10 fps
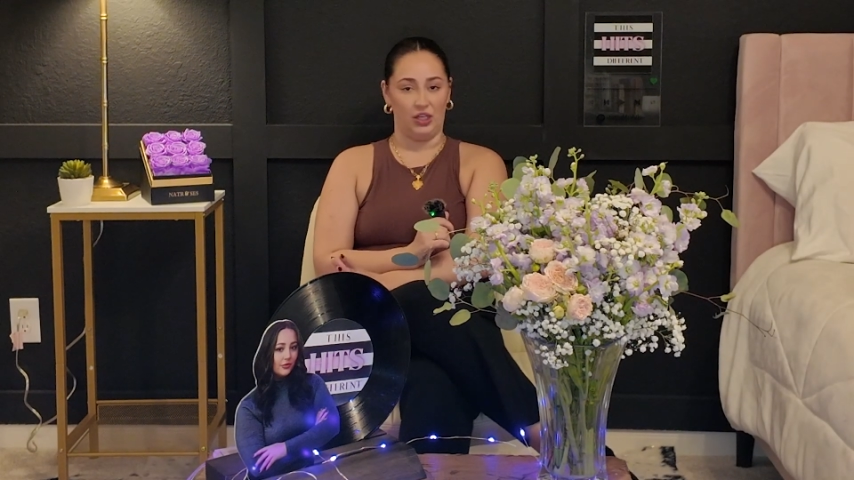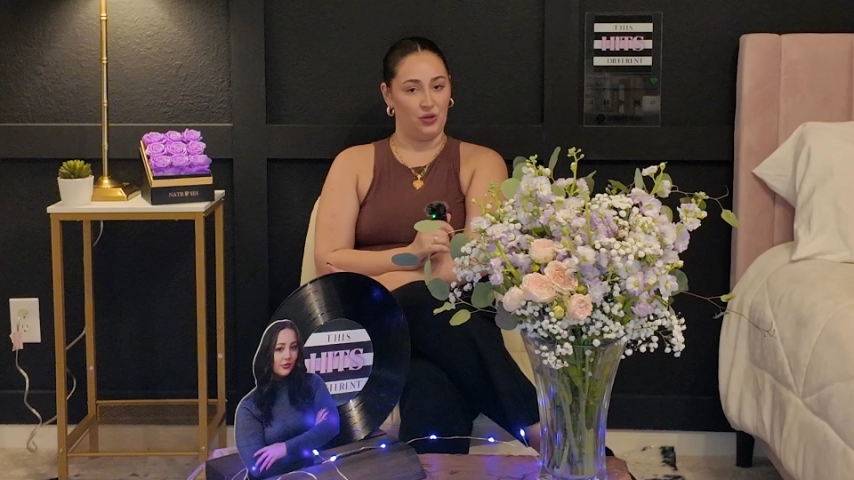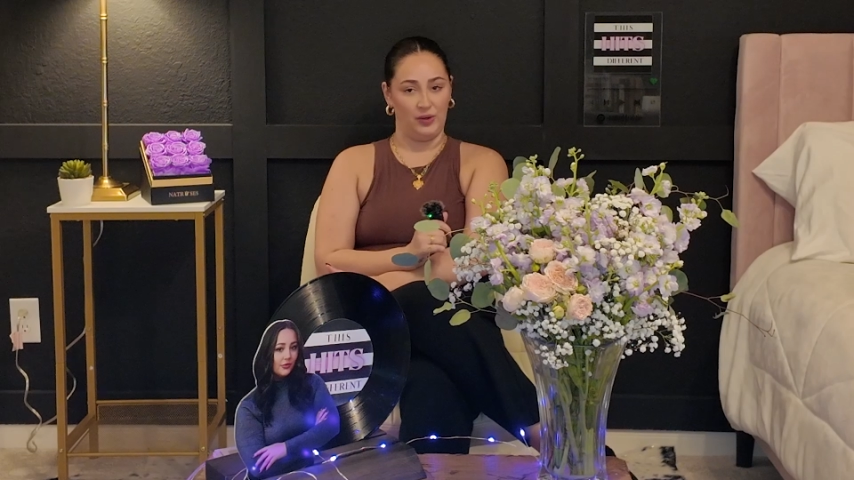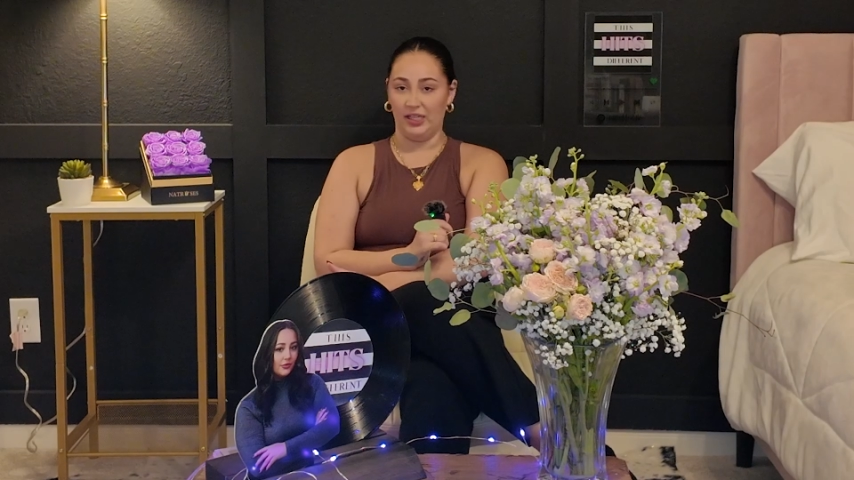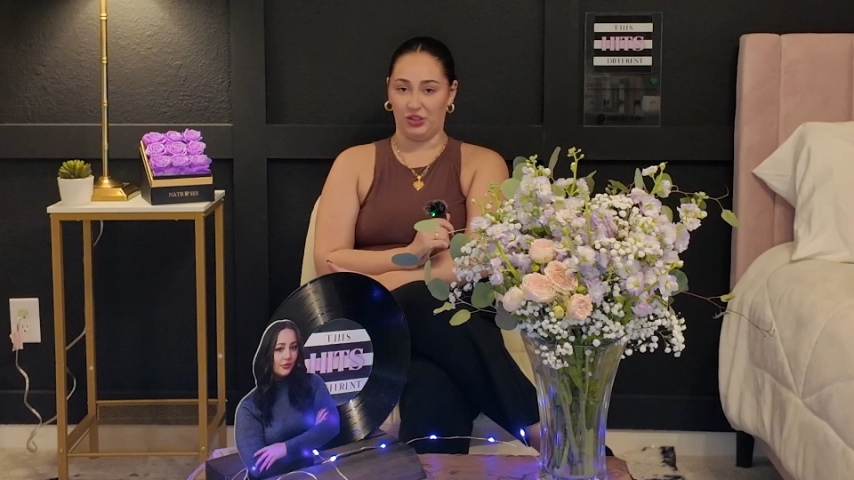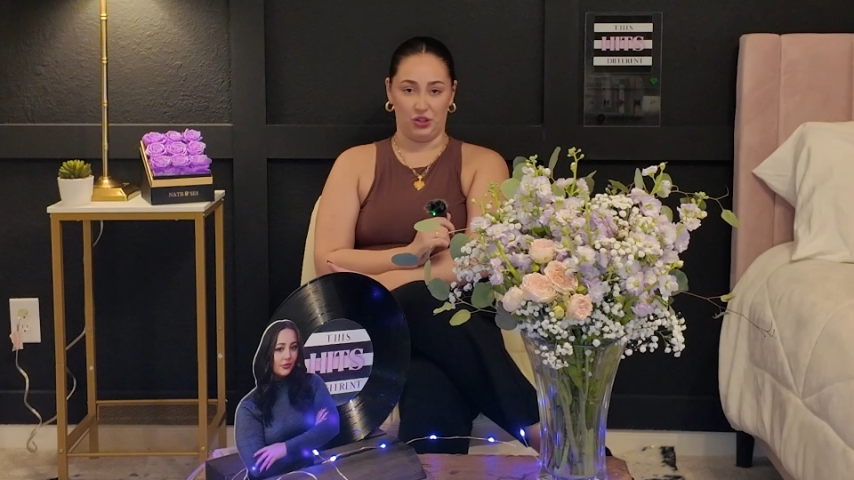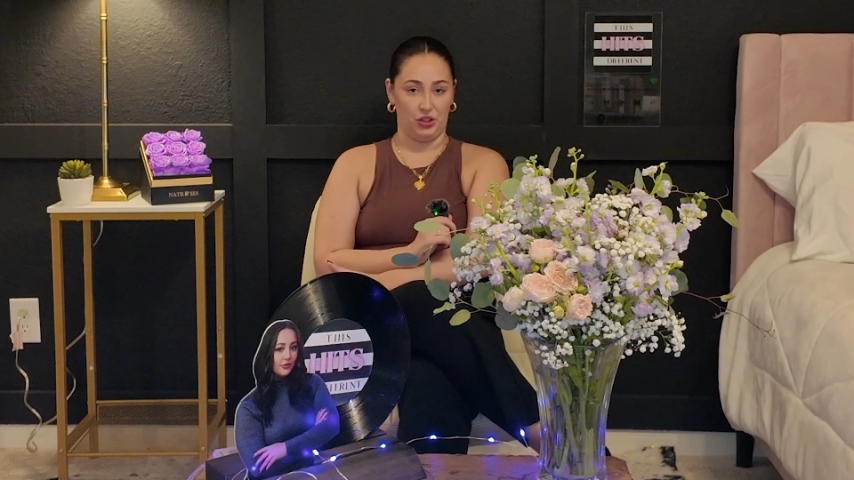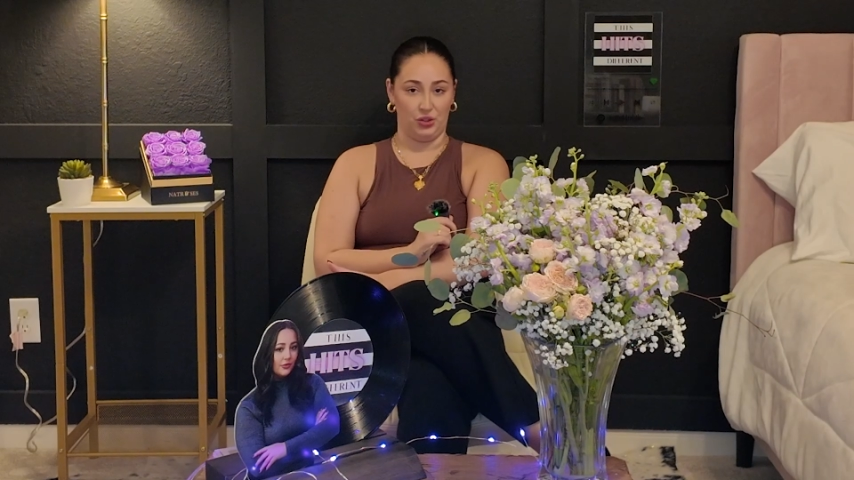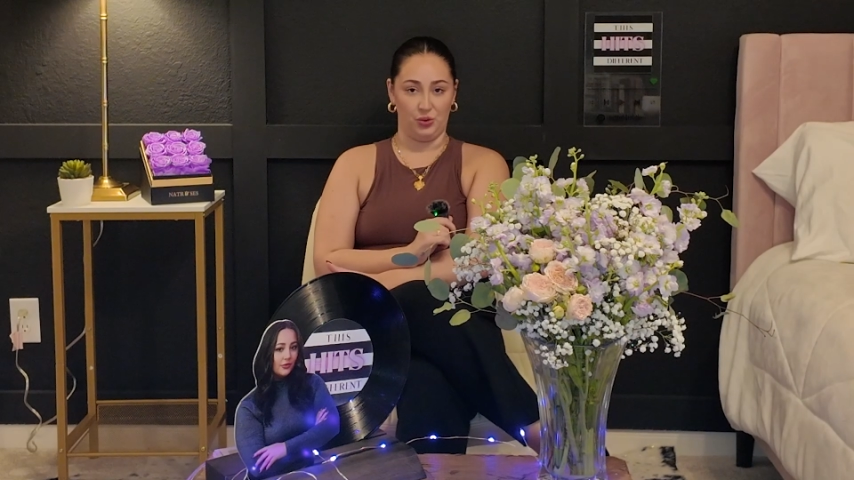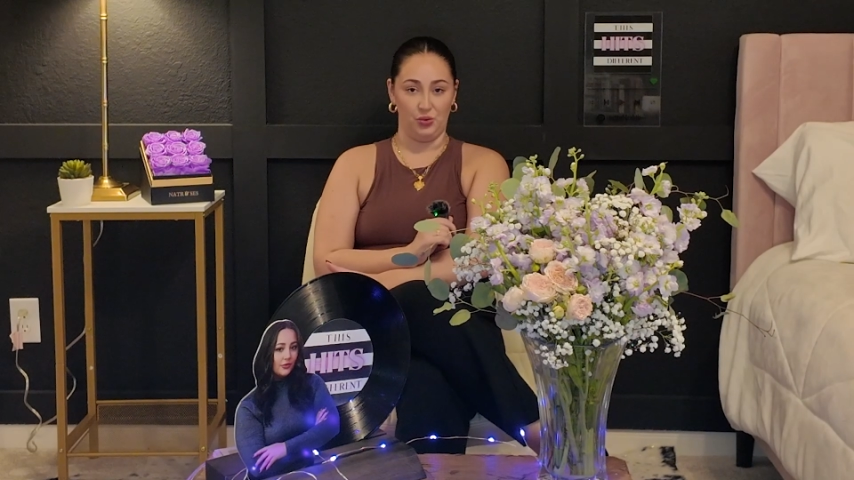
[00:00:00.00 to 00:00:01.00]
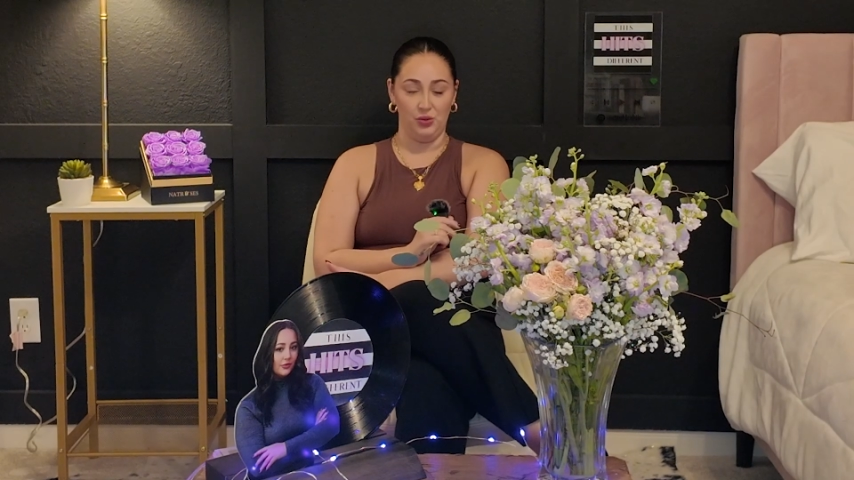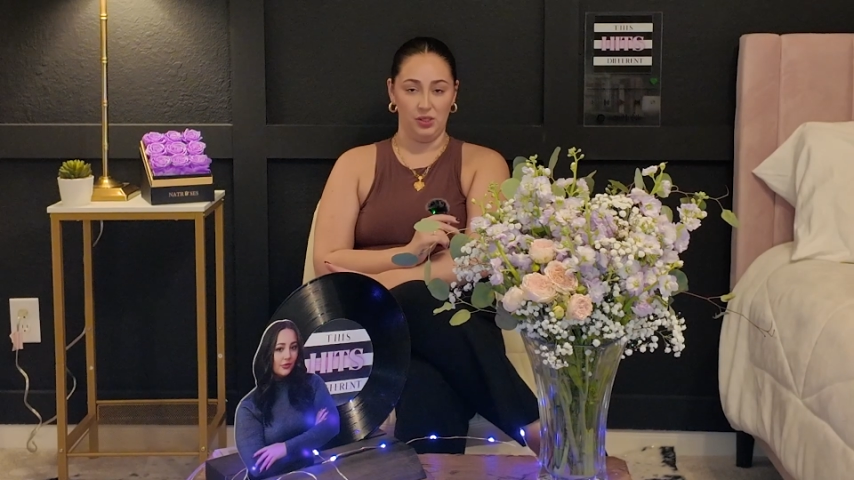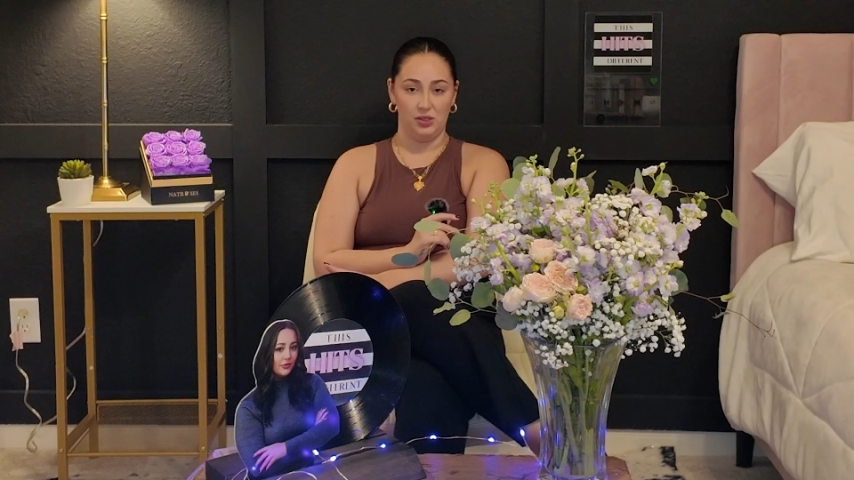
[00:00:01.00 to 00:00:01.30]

you need to do